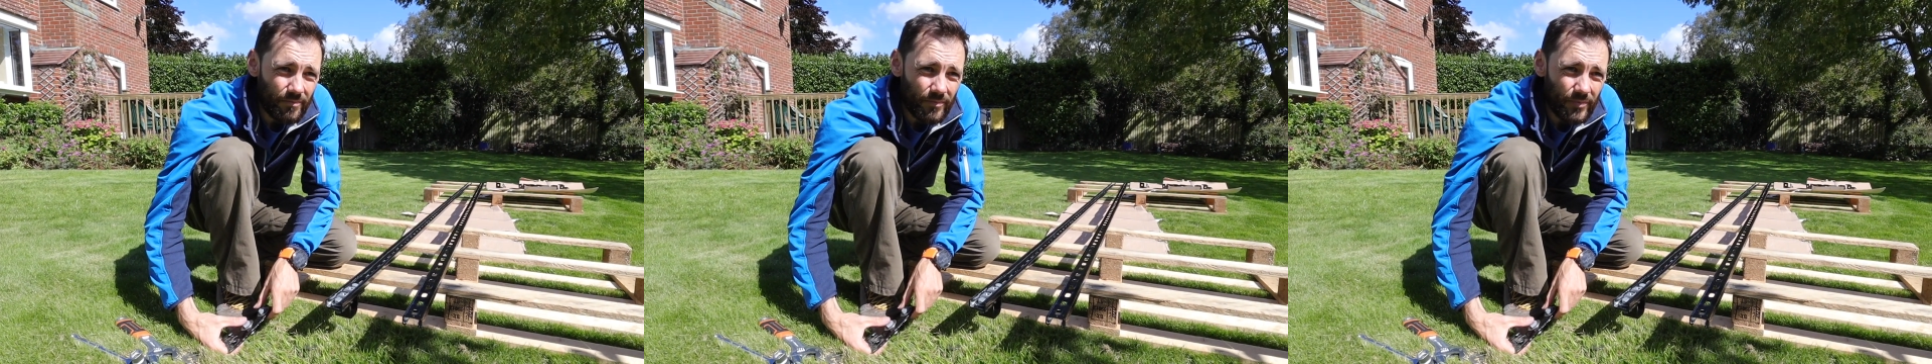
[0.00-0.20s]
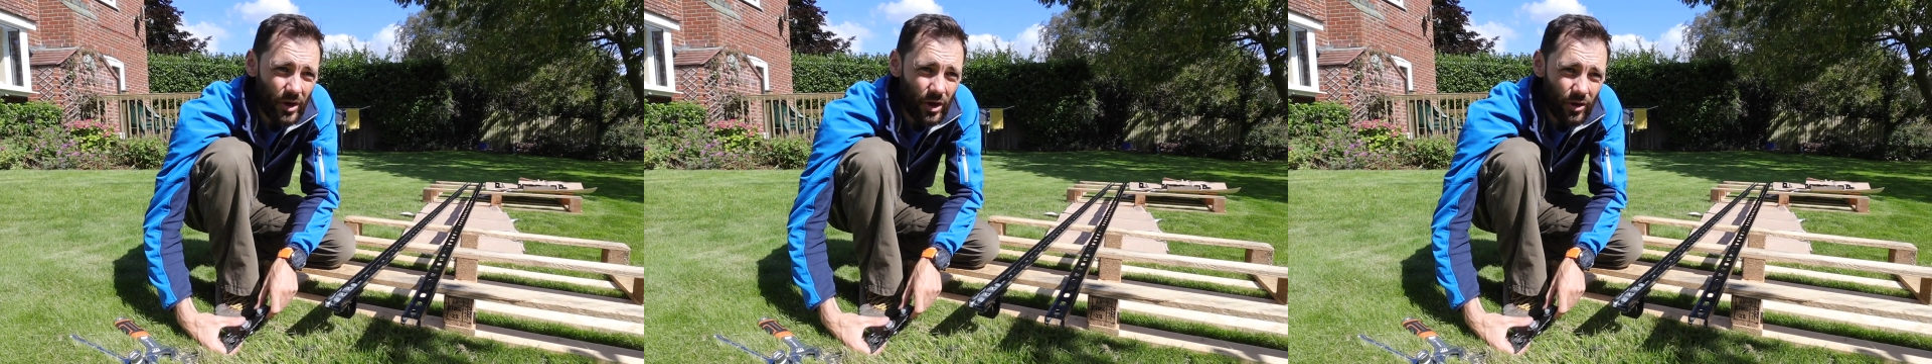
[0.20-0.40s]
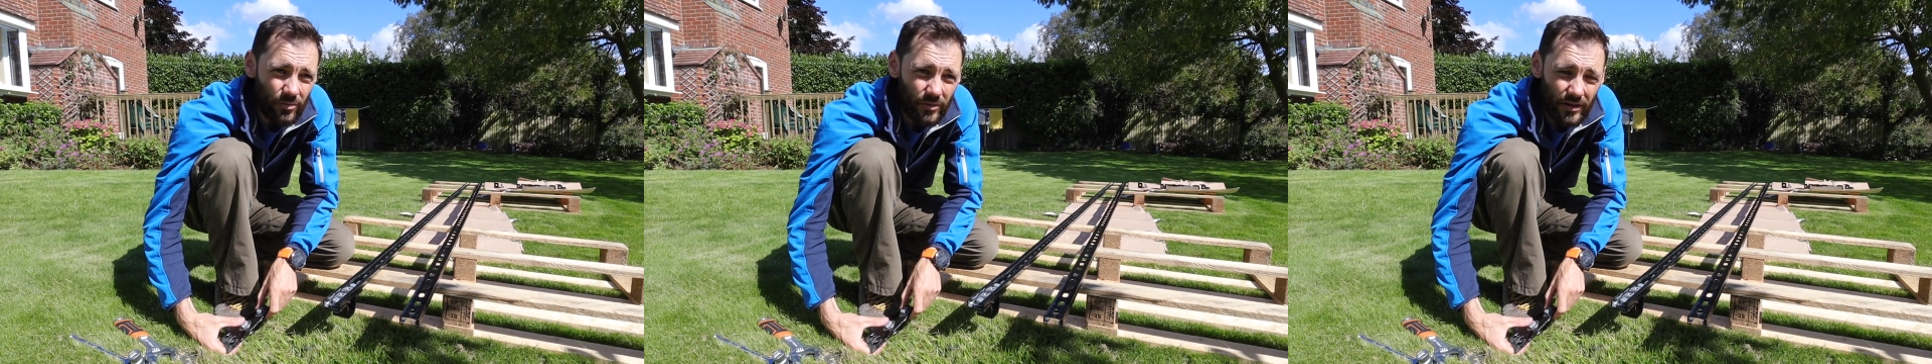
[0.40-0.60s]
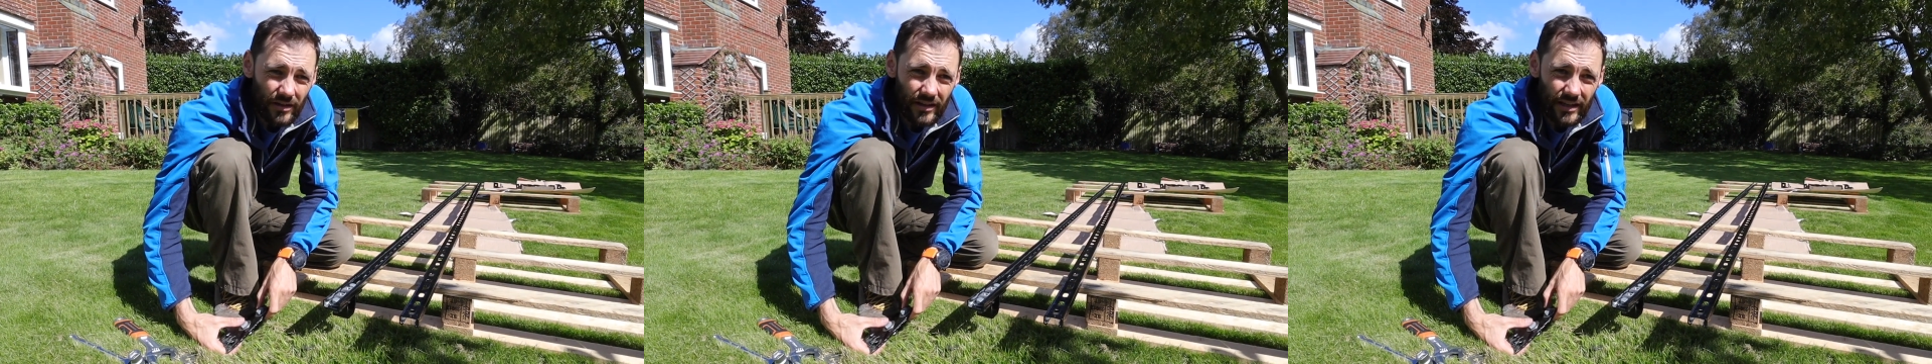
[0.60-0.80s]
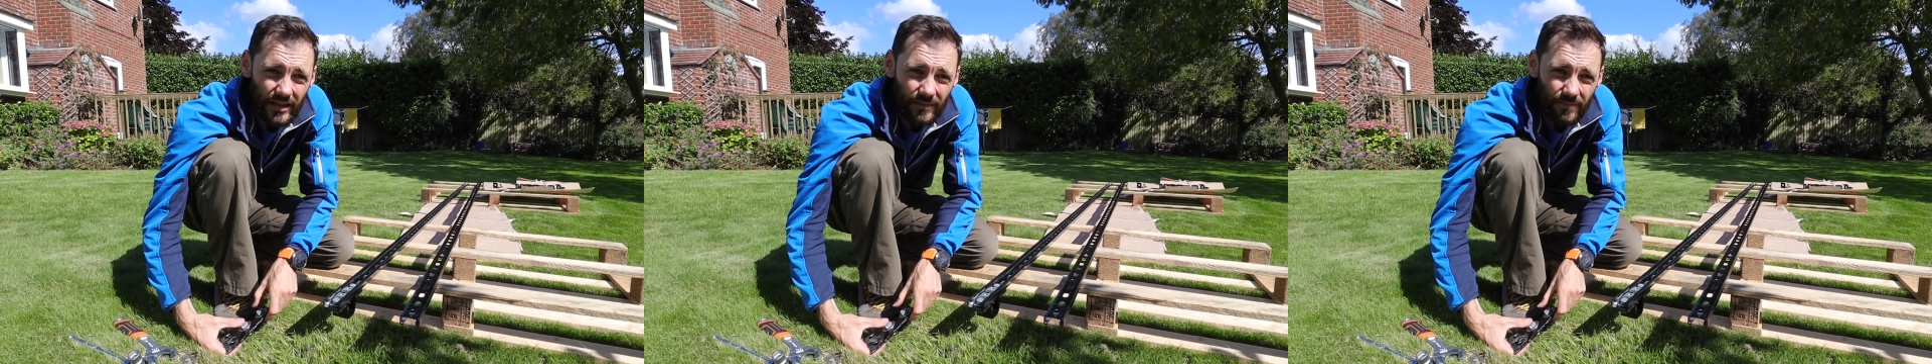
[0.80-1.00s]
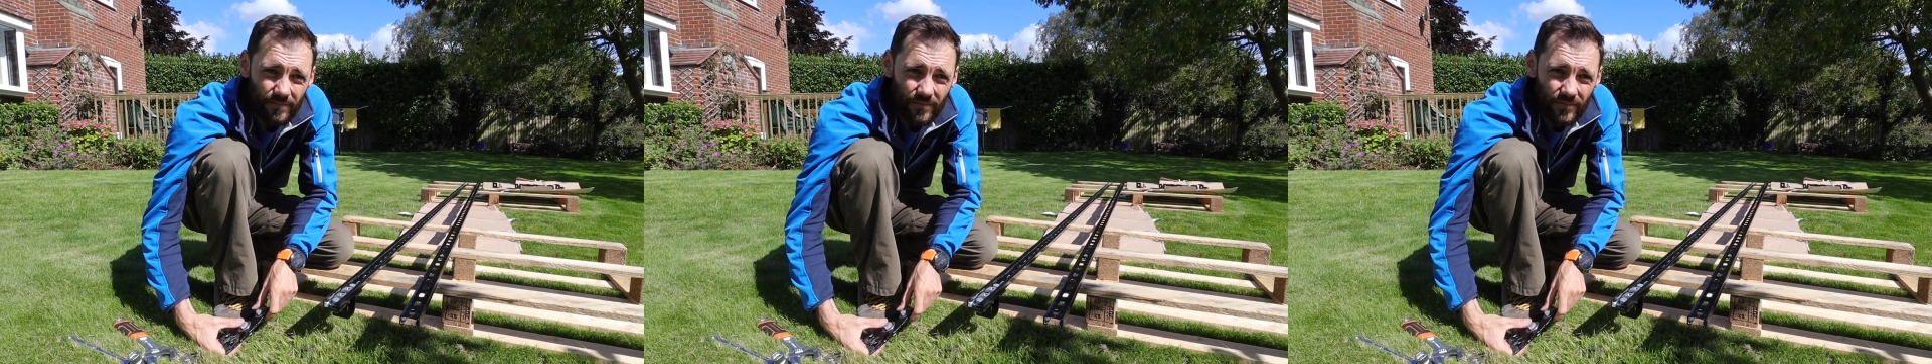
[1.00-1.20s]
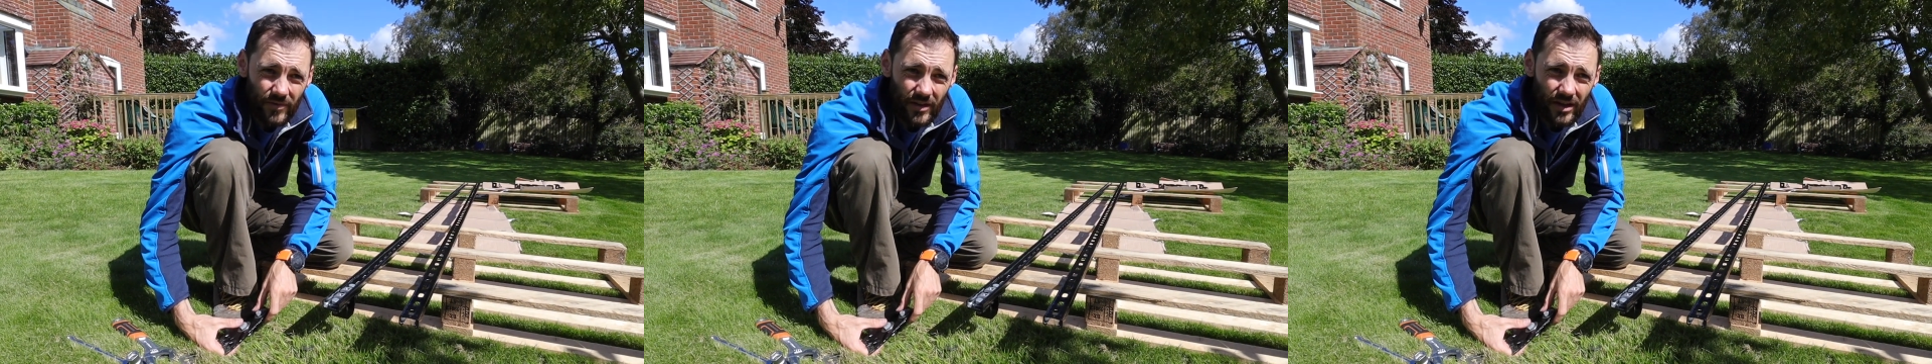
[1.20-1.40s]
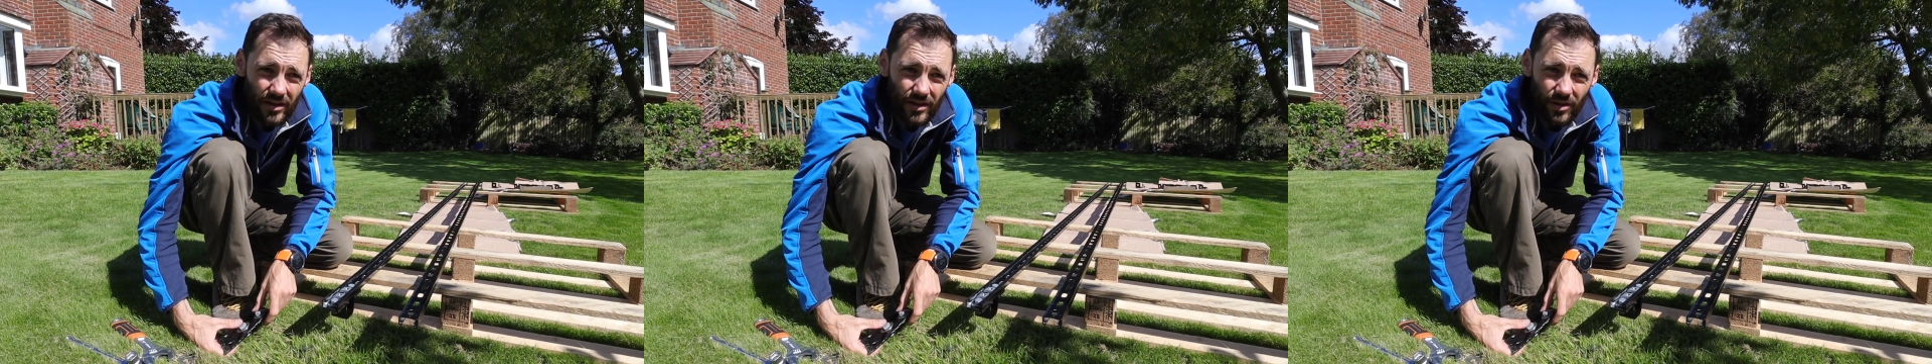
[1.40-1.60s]
permanently
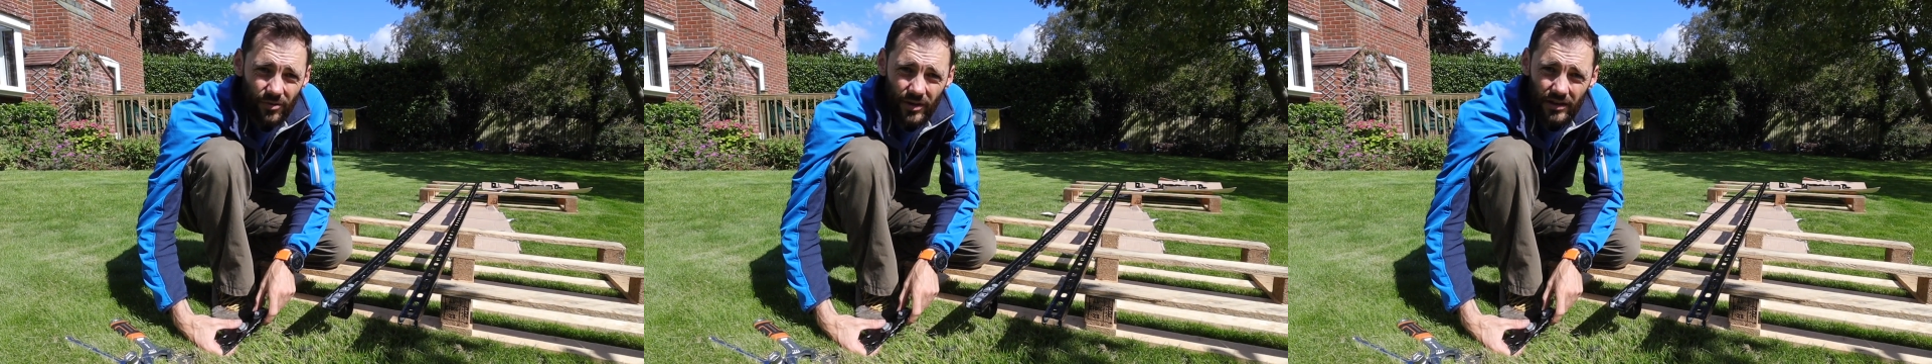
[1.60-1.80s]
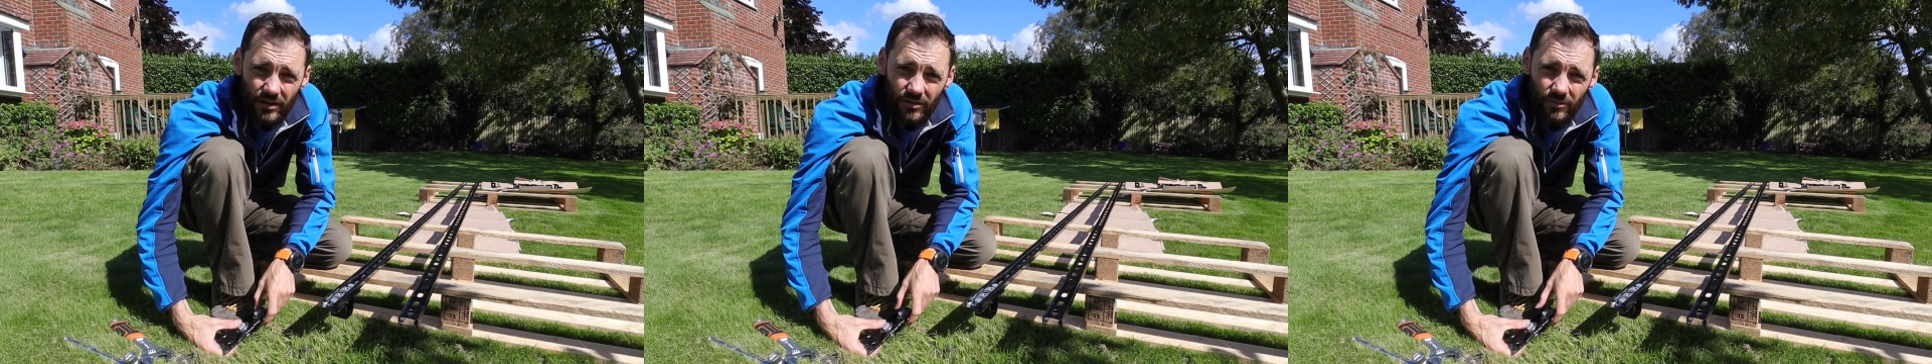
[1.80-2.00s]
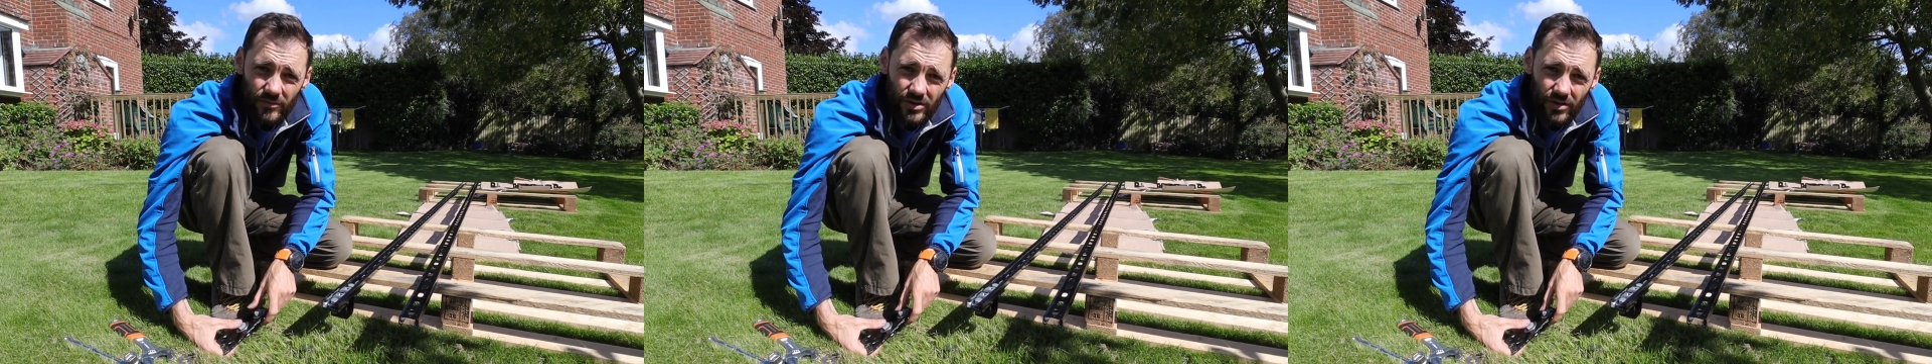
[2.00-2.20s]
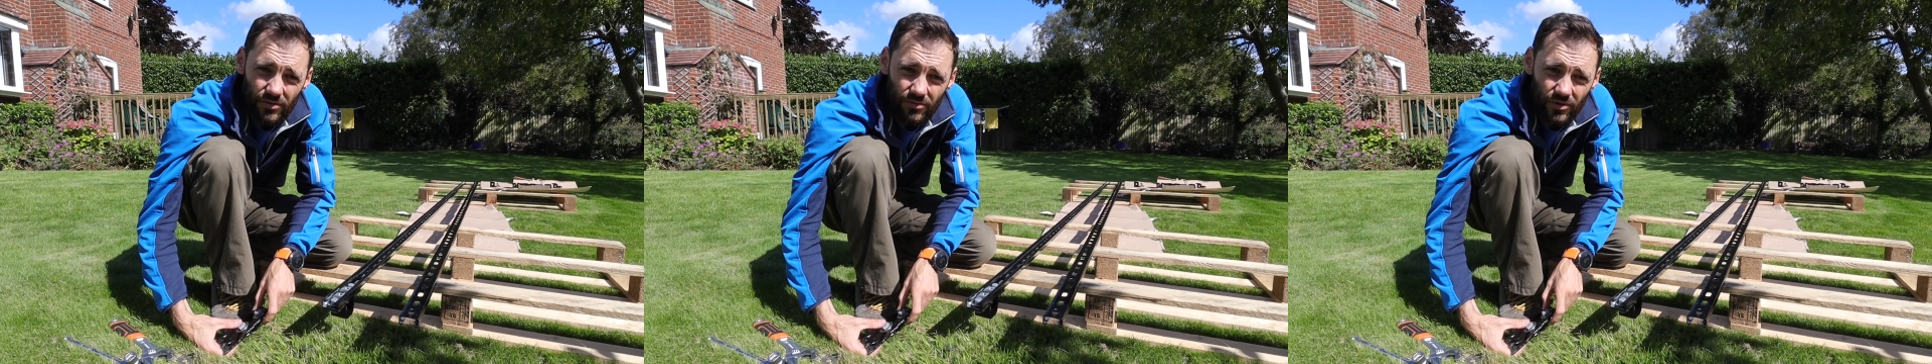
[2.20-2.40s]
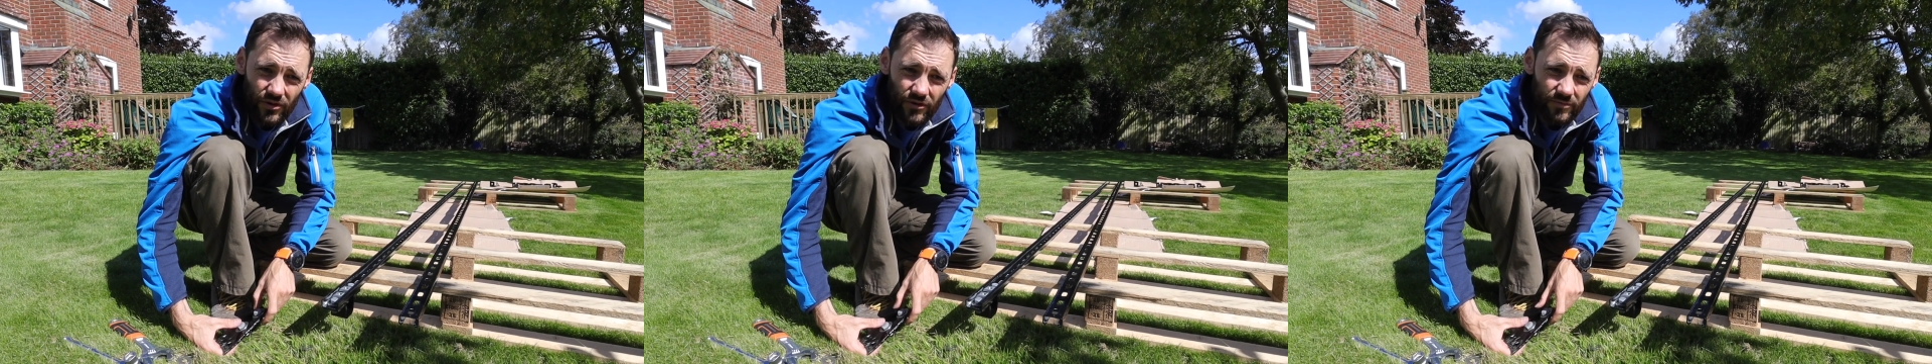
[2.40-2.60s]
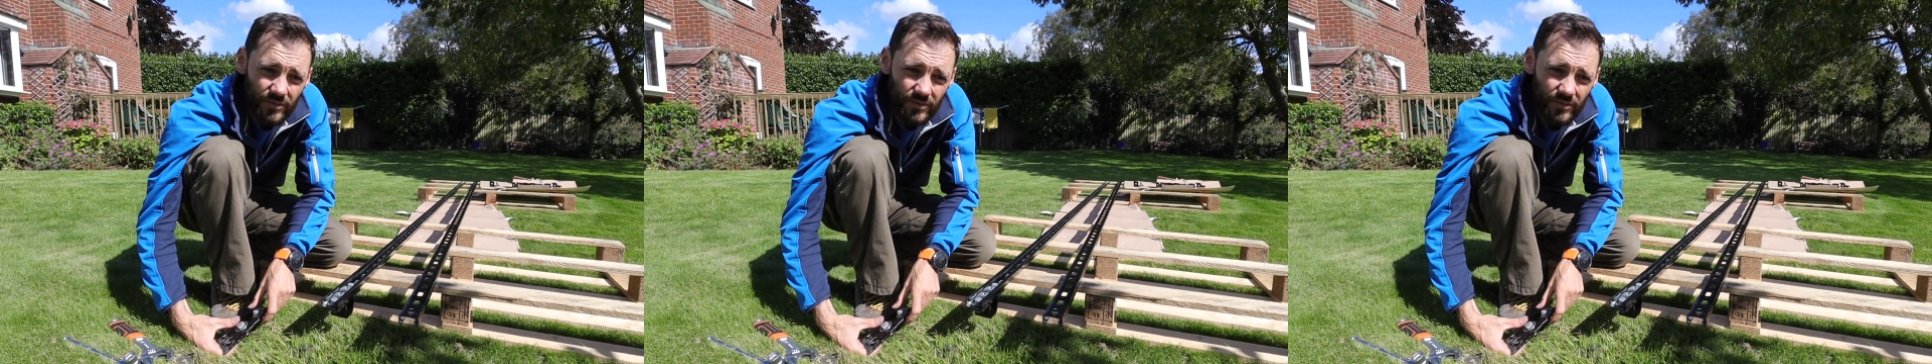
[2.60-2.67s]
gluing them to the roof,